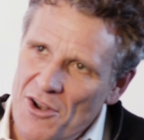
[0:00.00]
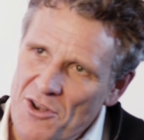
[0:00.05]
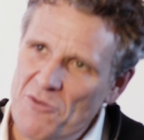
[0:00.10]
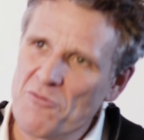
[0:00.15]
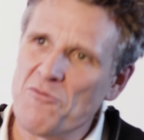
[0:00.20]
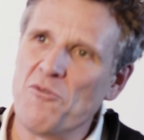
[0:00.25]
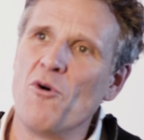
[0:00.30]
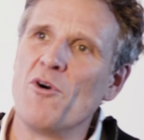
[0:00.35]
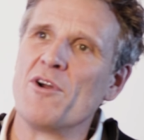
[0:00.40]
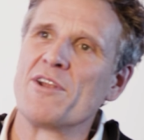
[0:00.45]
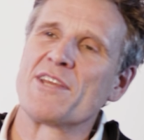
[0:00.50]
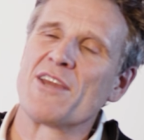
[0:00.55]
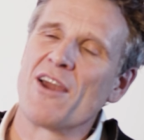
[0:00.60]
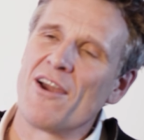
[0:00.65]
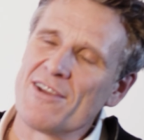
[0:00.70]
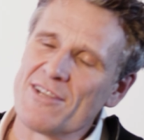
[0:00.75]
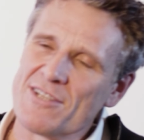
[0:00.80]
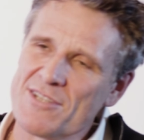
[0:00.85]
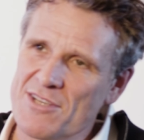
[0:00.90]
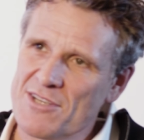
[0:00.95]
avoid
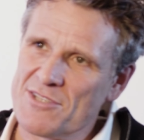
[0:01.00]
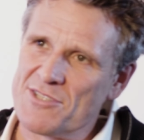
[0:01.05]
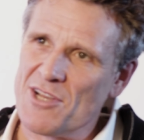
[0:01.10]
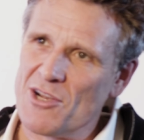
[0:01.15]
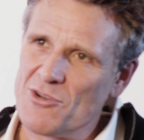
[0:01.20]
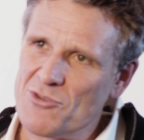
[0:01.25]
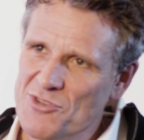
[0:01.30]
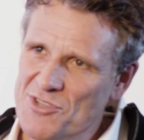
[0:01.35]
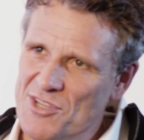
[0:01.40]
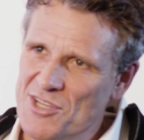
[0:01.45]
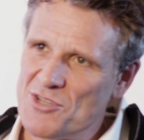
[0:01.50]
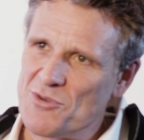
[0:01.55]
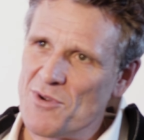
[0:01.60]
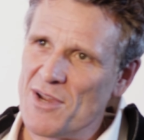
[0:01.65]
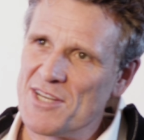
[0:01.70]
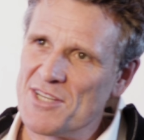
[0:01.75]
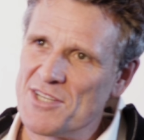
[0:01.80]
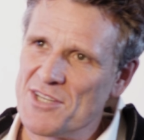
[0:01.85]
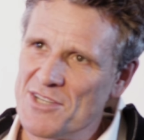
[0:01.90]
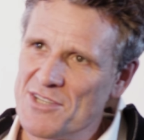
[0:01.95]
going to social
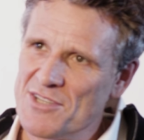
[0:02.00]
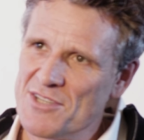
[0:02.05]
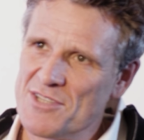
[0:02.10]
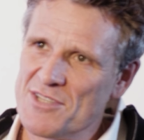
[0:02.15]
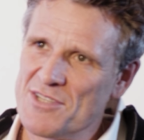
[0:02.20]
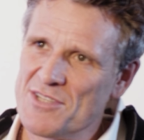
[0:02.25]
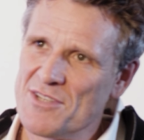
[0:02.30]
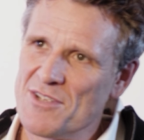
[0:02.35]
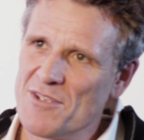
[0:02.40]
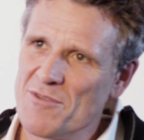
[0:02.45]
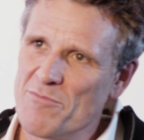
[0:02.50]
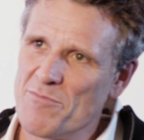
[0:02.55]
situations